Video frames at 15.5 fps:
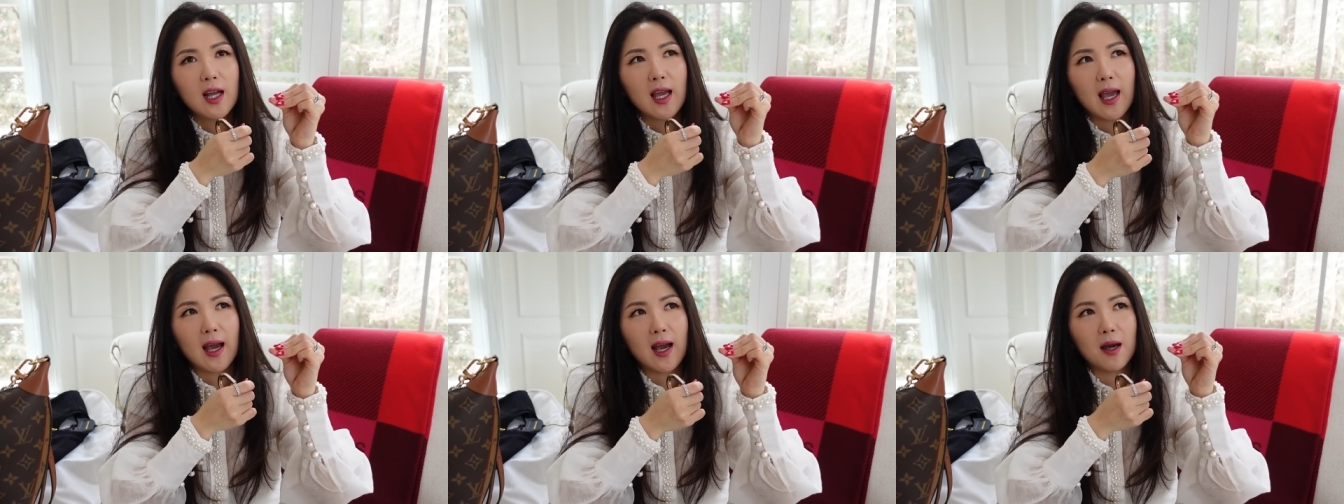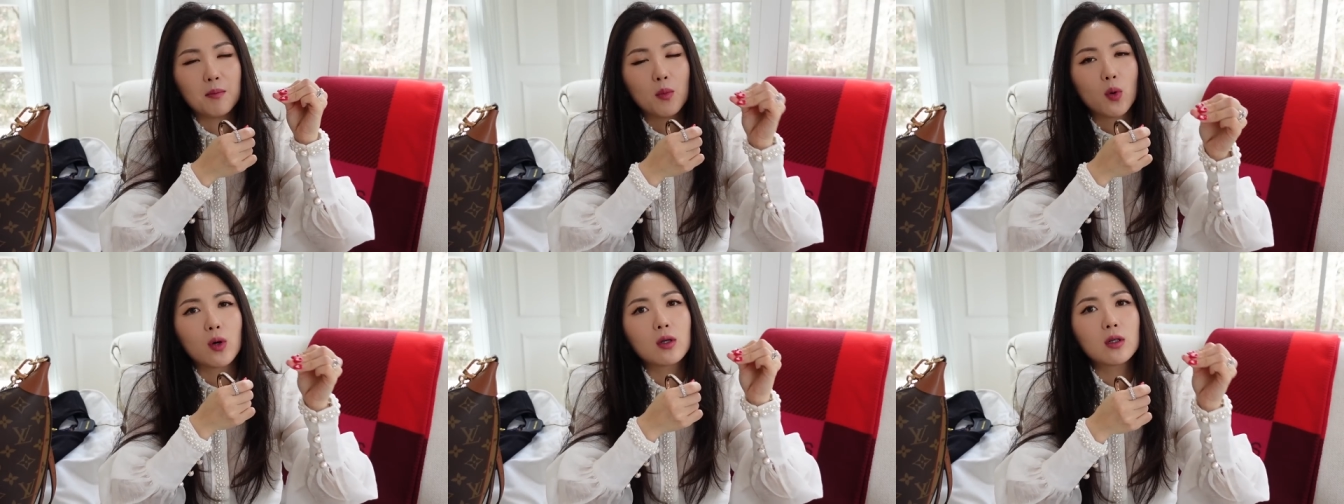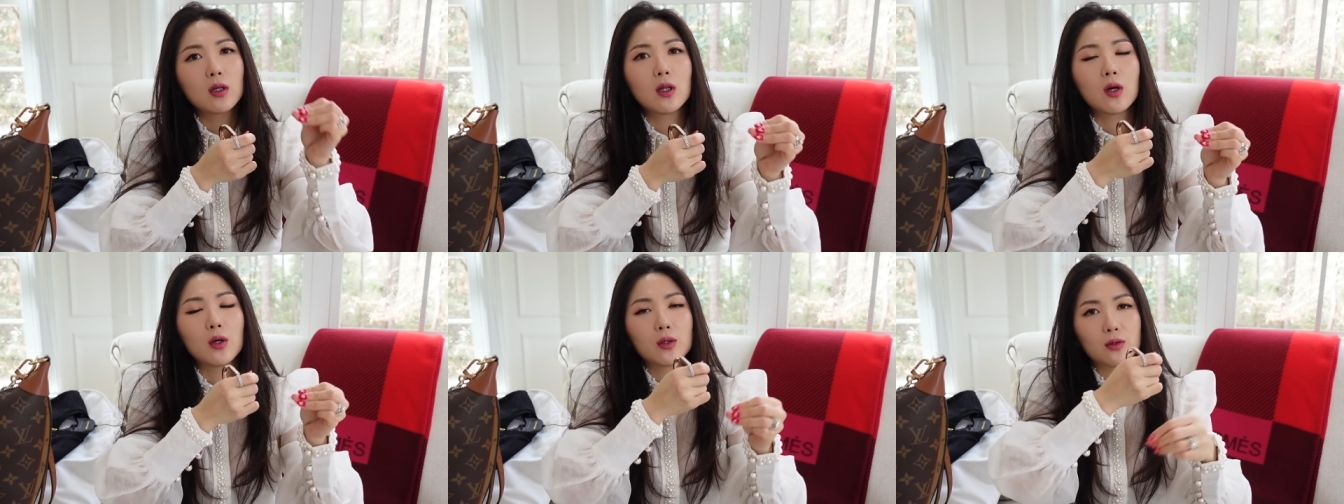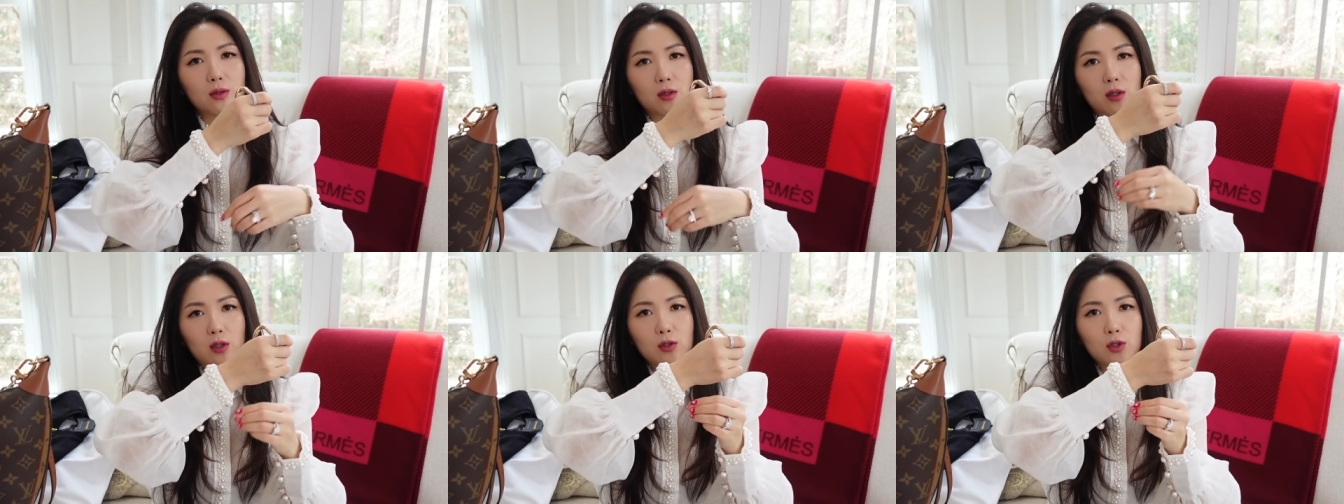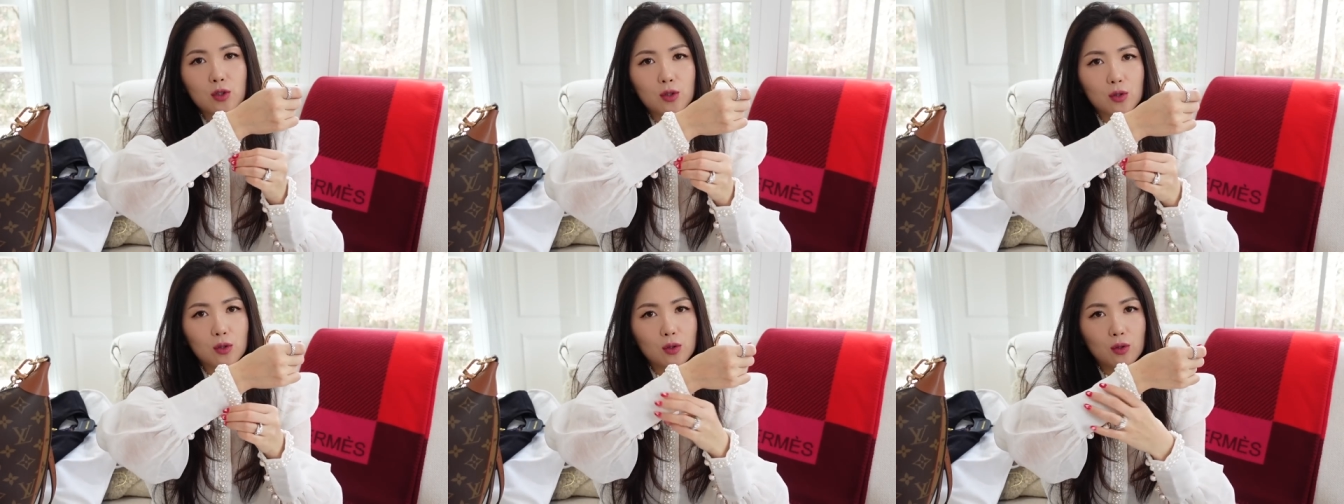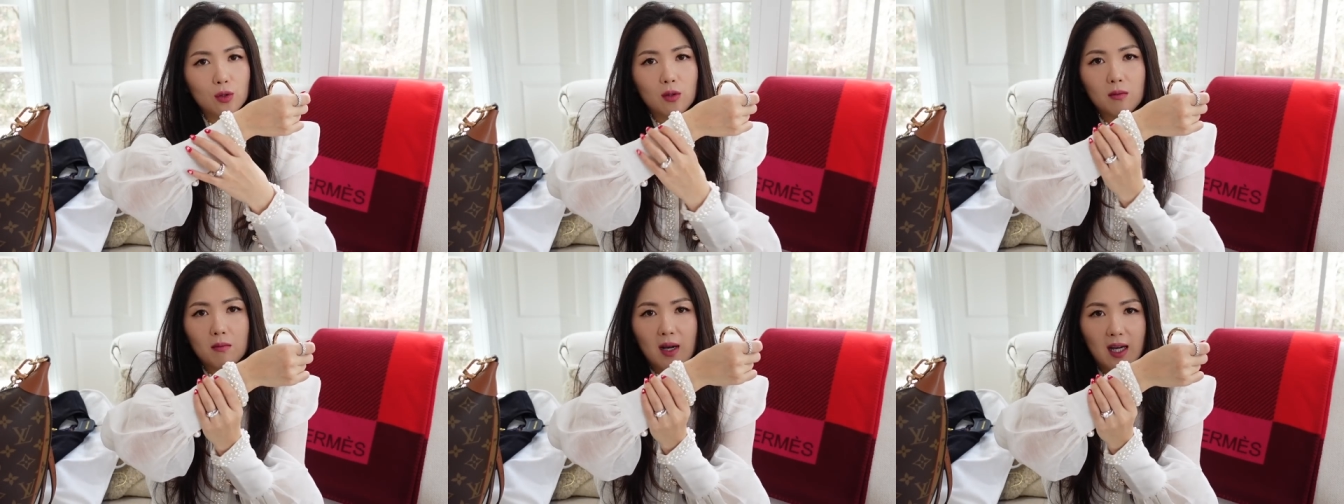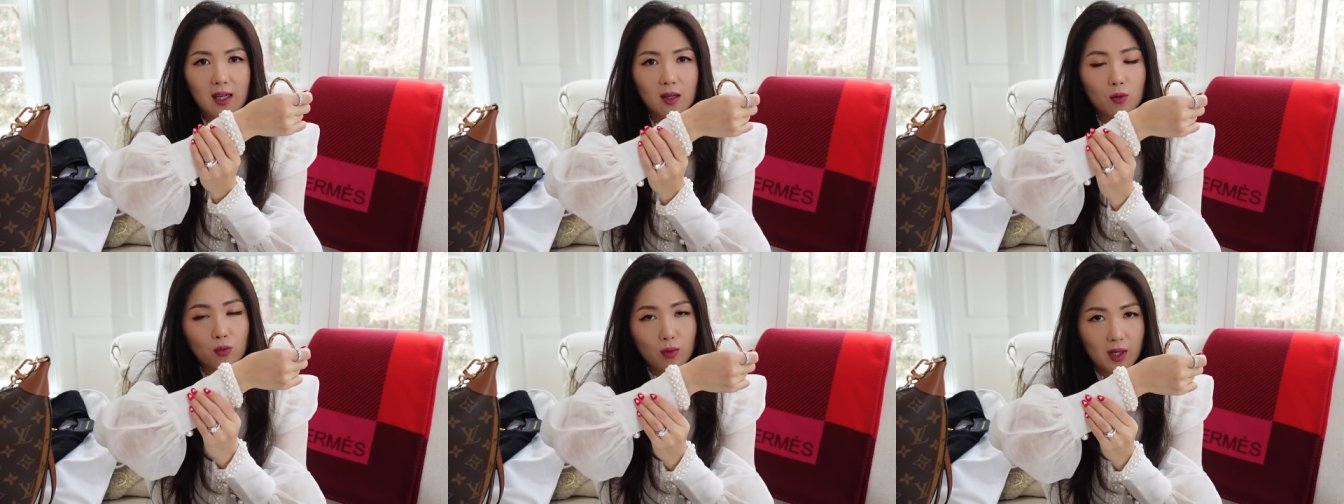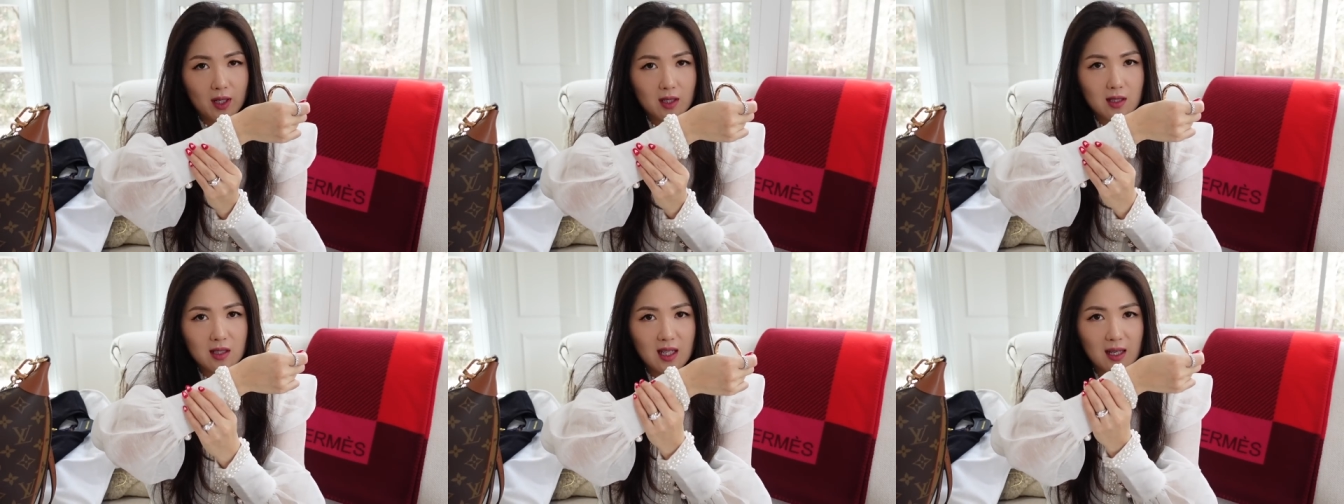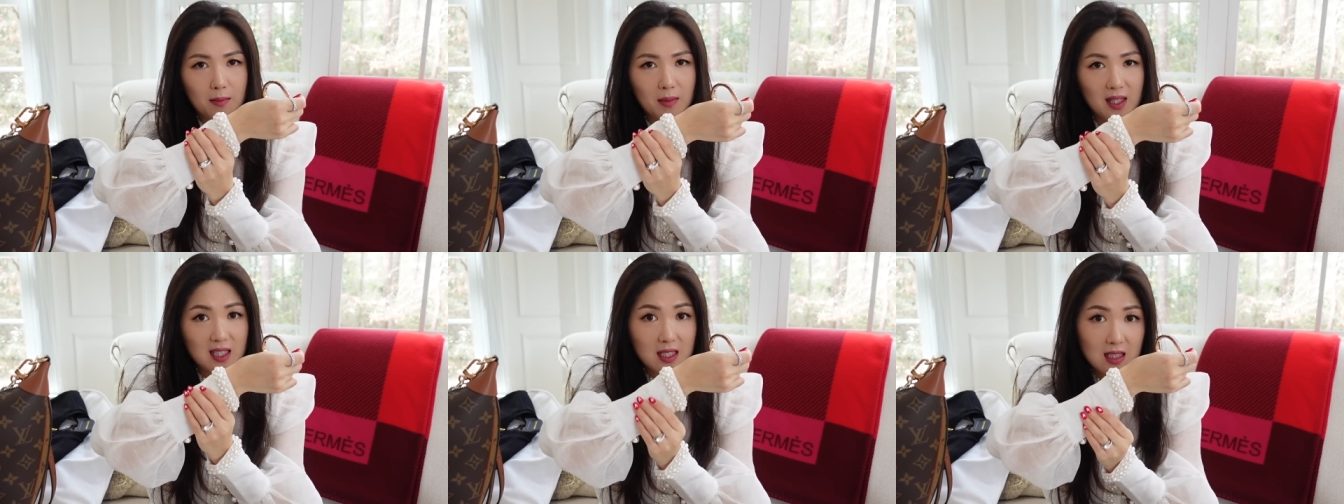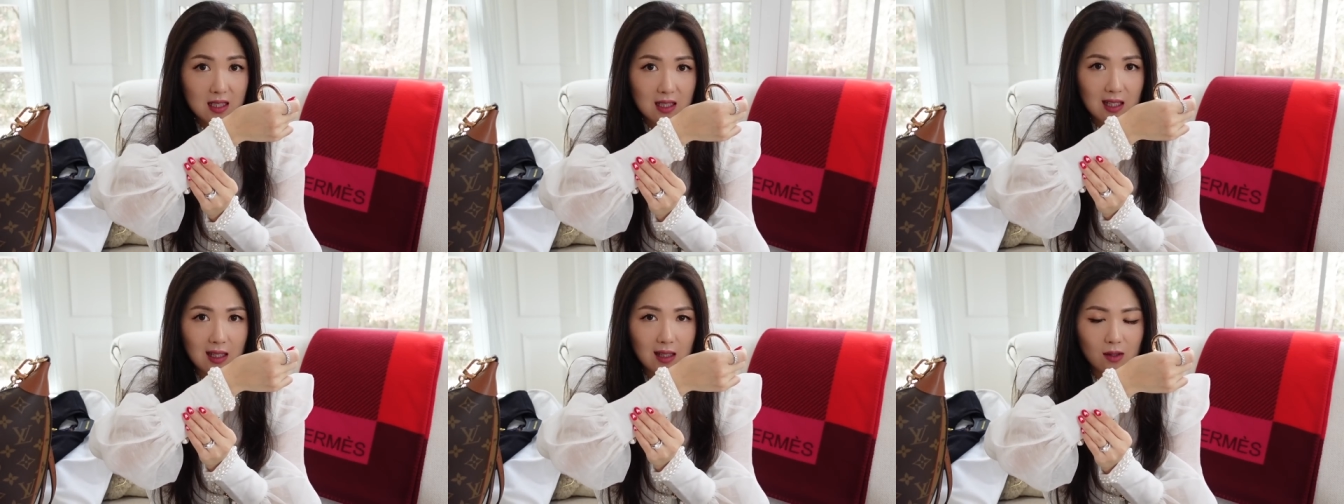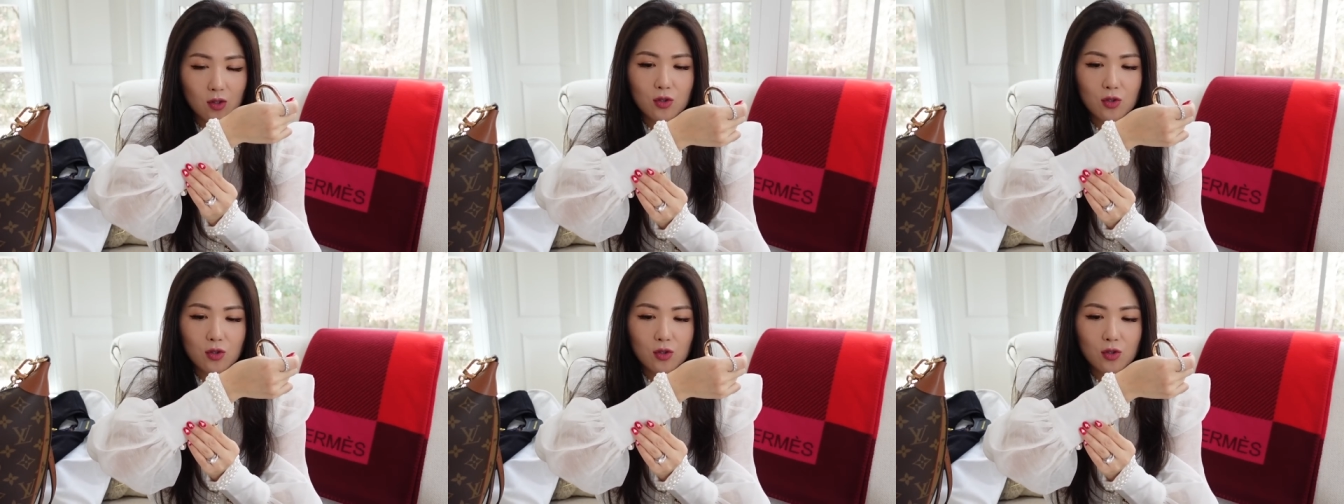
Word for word: and more close to my wrist and my skin,